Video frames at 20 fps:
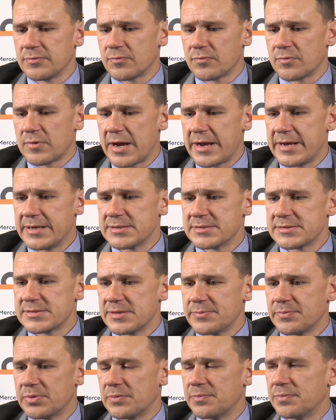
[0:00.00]
right,
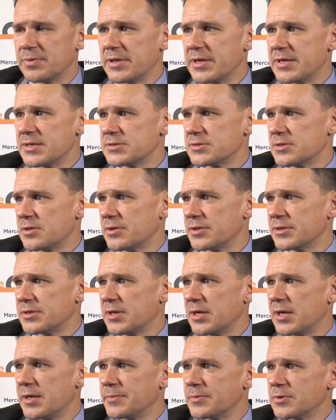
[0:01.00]
simple plays all the
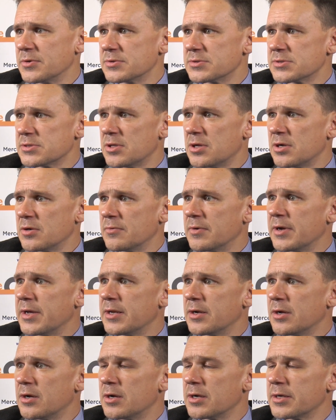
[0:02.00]
time goes a long way
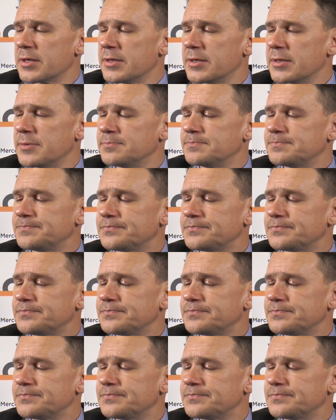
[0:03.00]
in a hockey game.